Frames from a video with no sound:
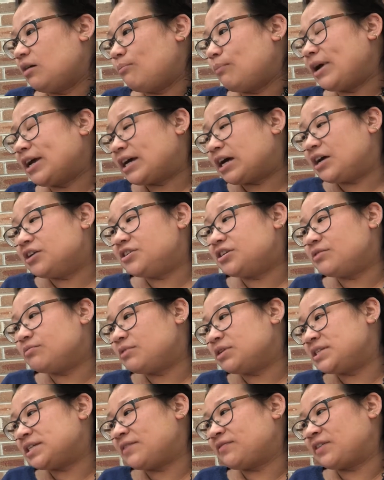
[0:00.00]
My country
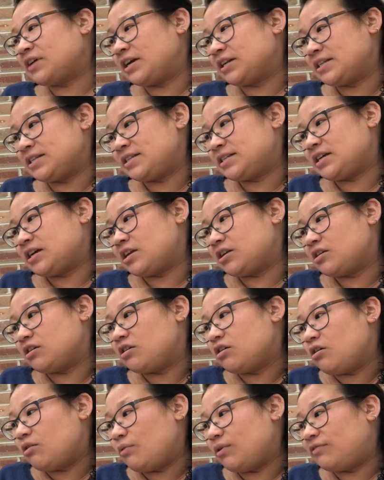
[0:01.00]
was Afghanistan.
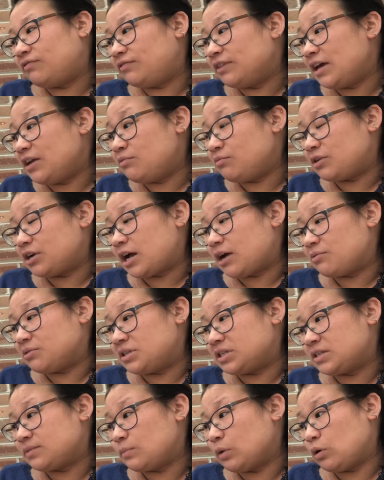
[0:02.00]
We fled when I was
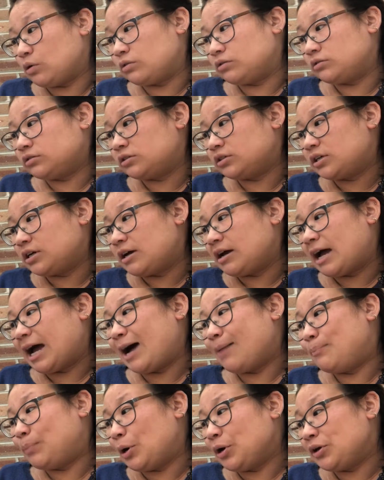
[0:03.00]
small. Our
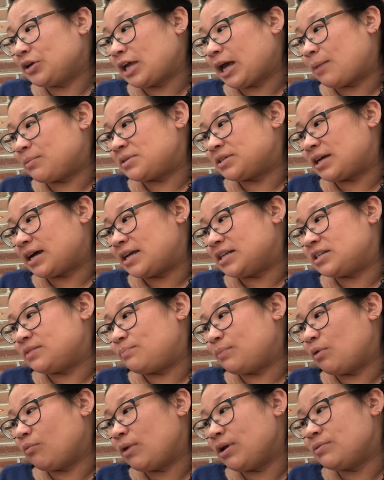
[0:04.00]
boat capsized,
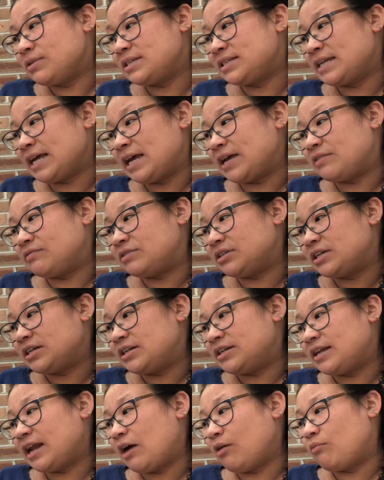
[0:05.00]
but we were saved.
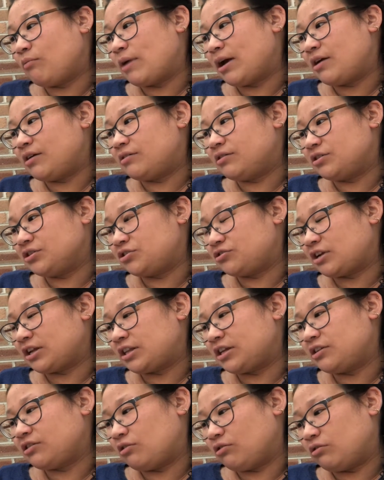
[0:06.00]
Now we're
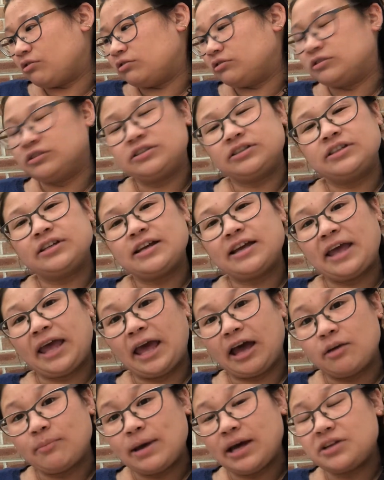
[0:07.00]
Australian all.
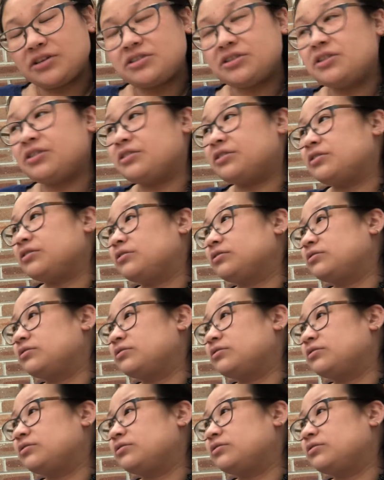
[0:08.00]
How about you?